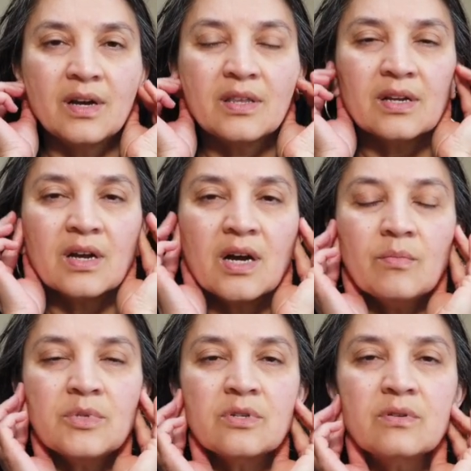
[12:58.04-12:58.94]
And then
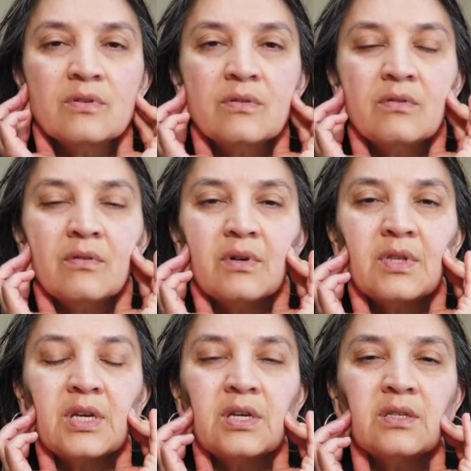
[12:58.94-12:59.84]
come to
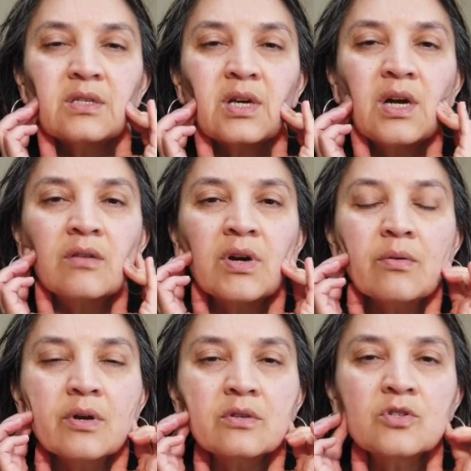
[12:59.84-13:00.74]
the inside, right
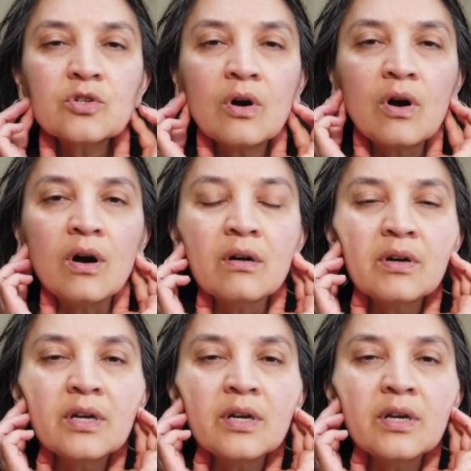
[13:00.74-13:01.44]
where your jaw,